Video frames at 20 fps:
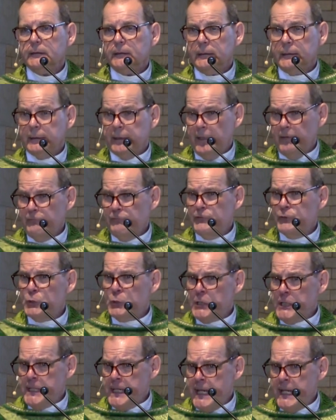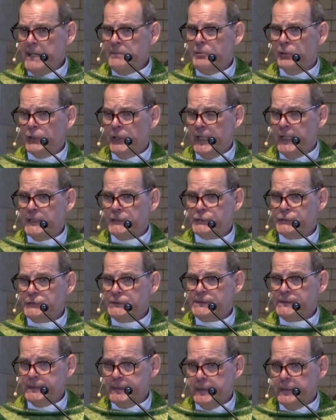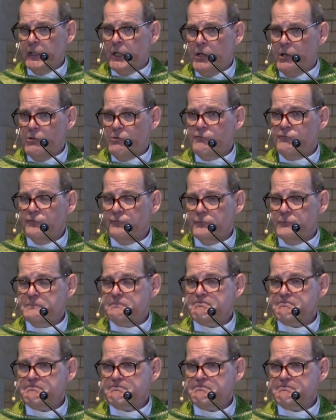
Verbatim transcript: and love your neighbor as yourself,